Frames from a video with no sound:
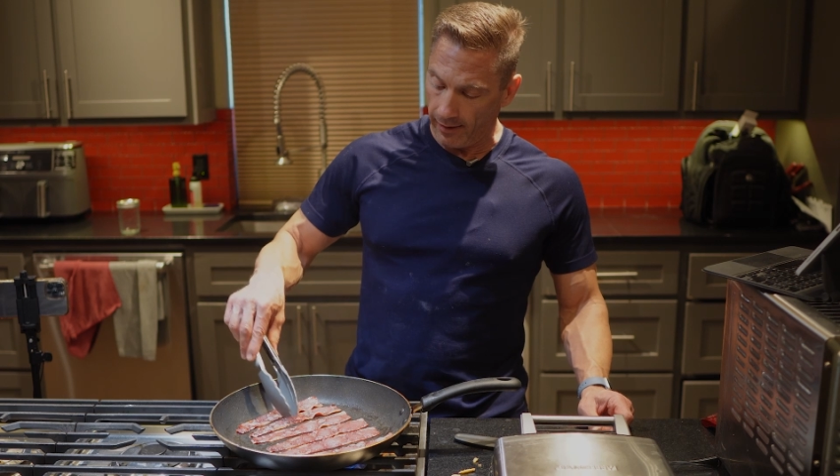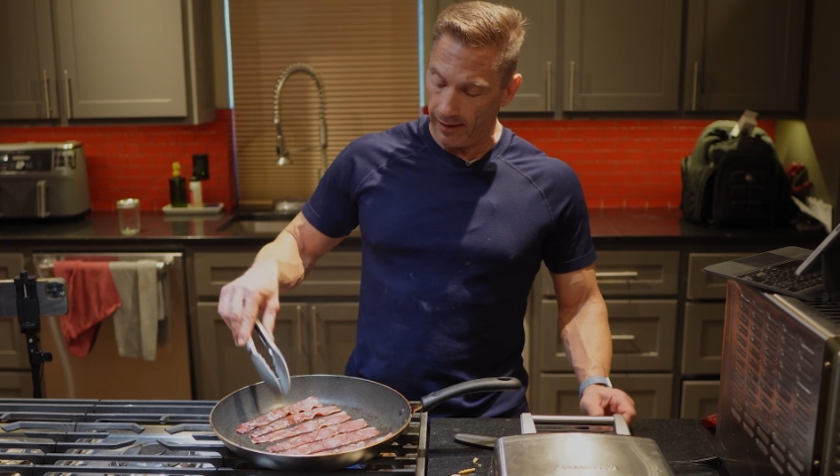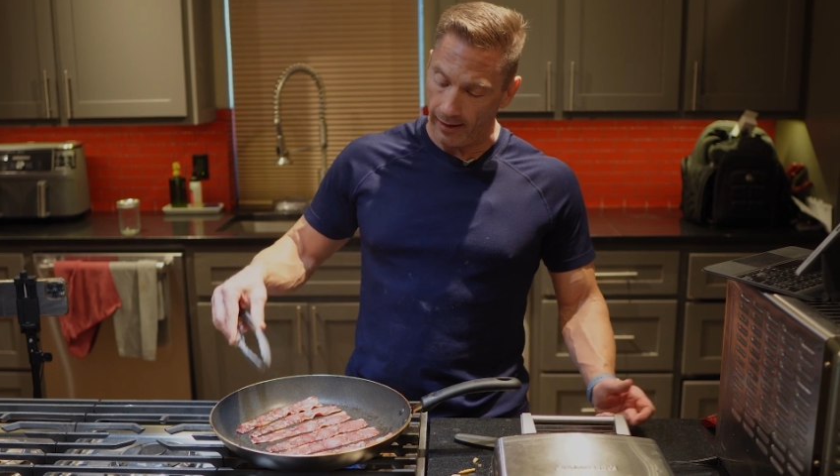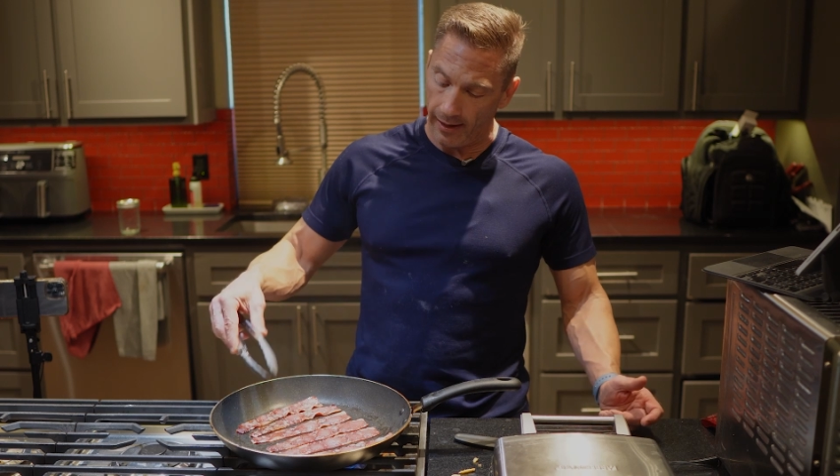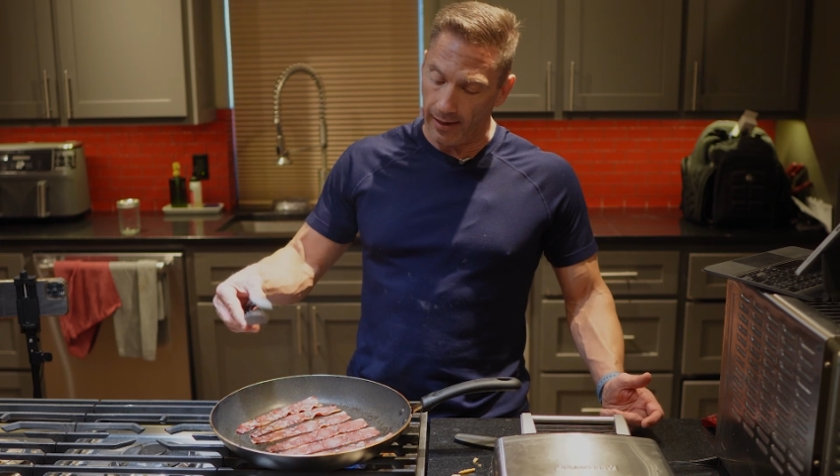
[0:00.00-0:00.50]

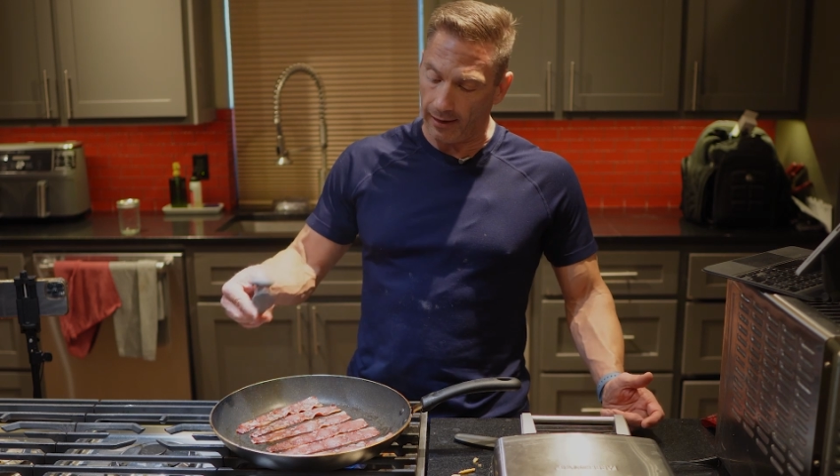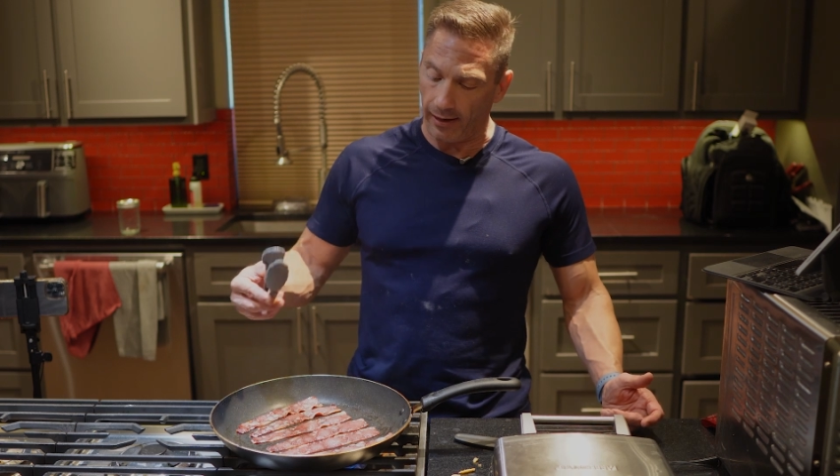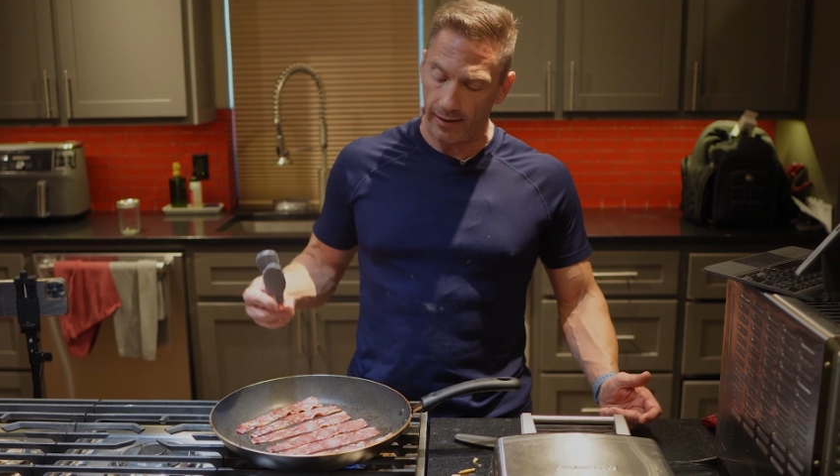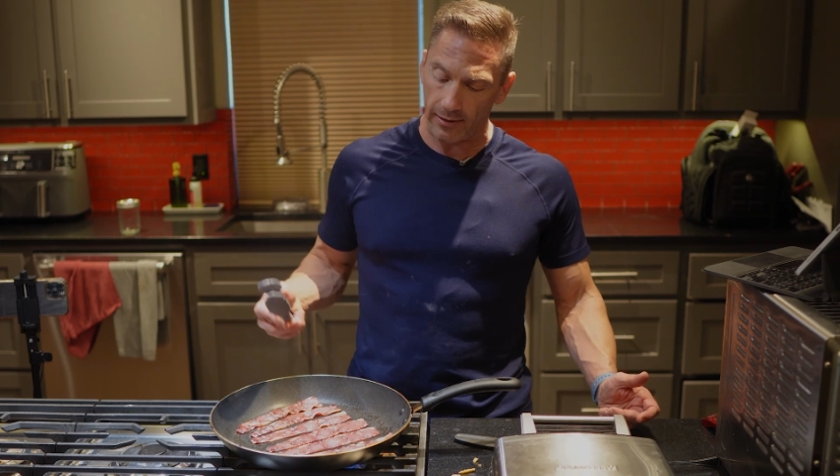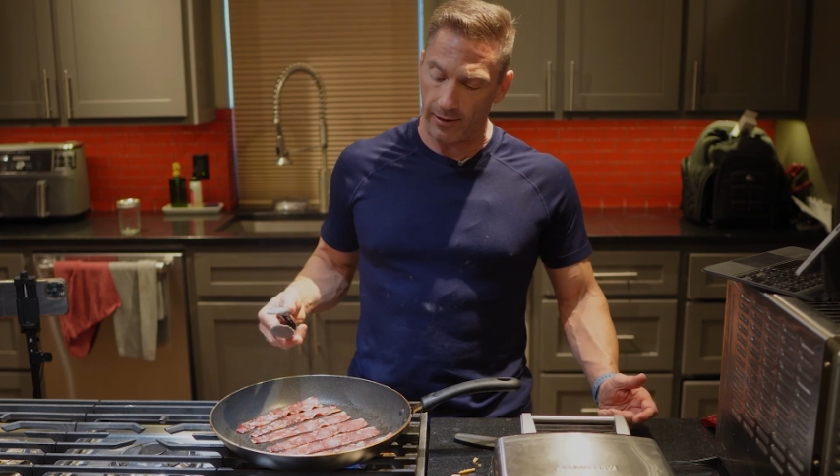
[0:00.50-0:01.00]
And again,
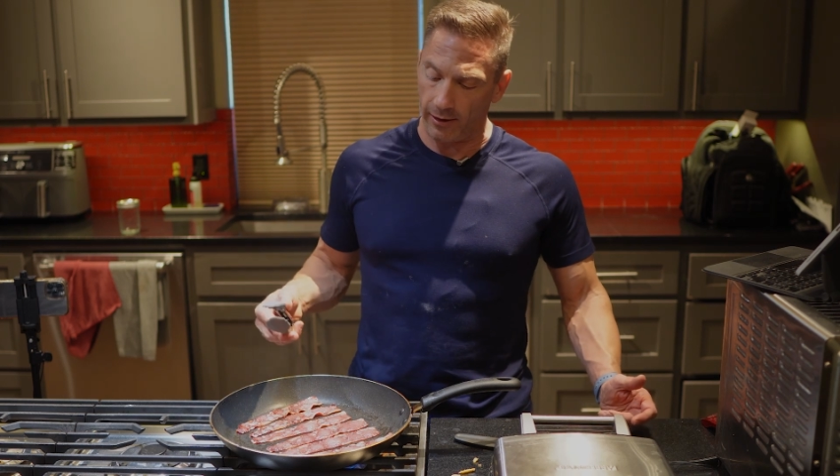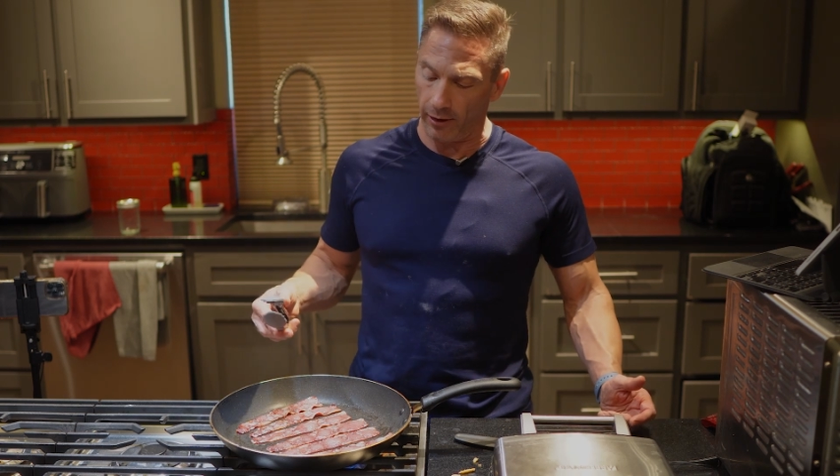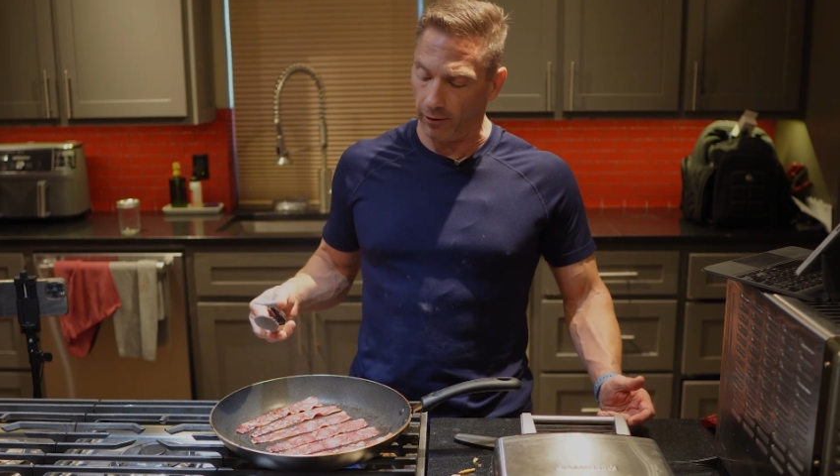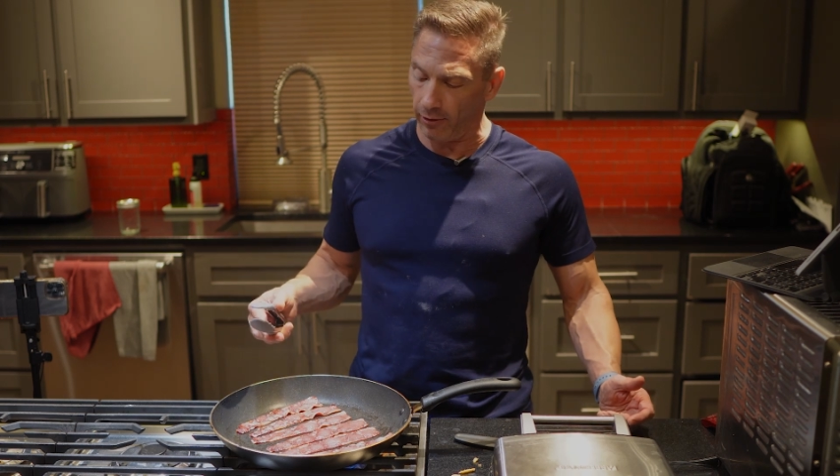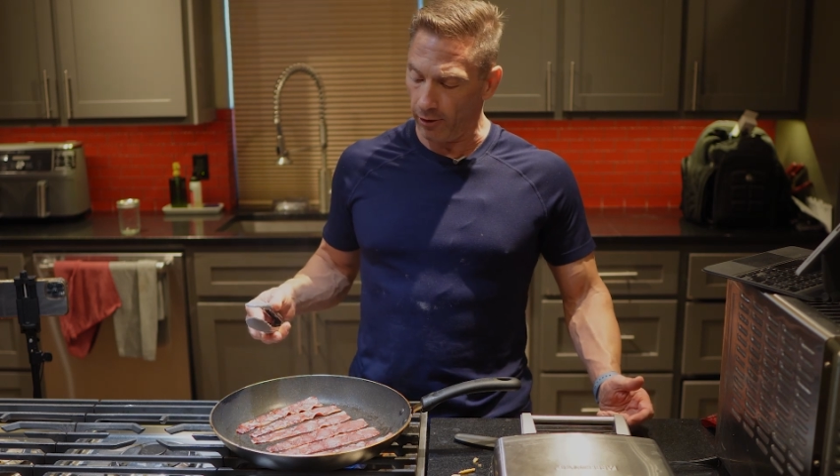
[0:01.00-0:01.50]
guys, you
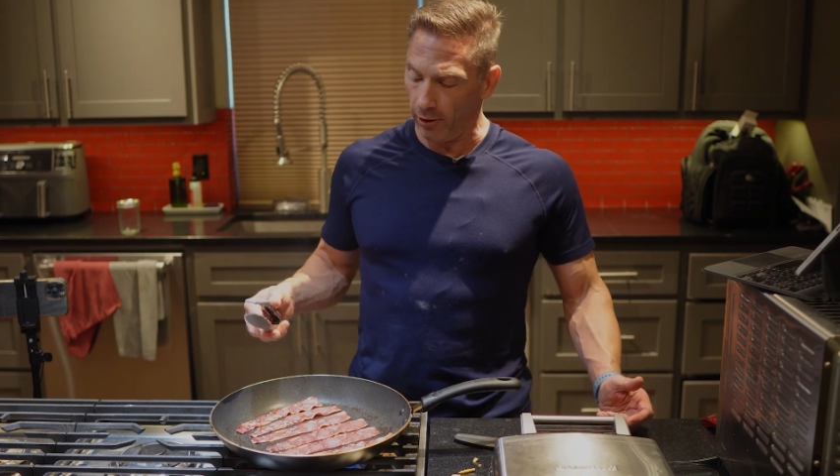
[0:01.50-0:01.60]
know,